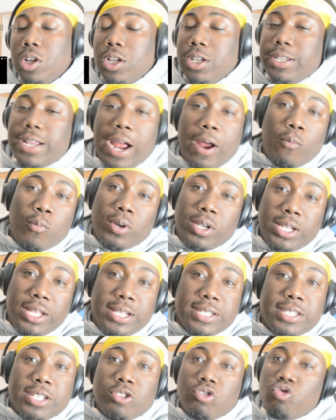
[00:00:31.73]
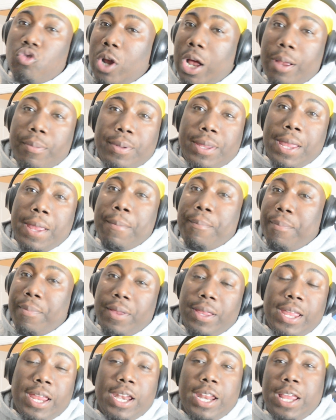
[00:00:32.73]
got released, and dropped Get
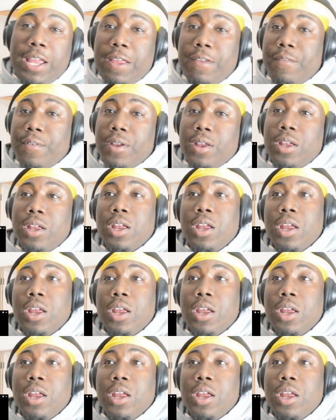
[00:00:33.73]
Get Even.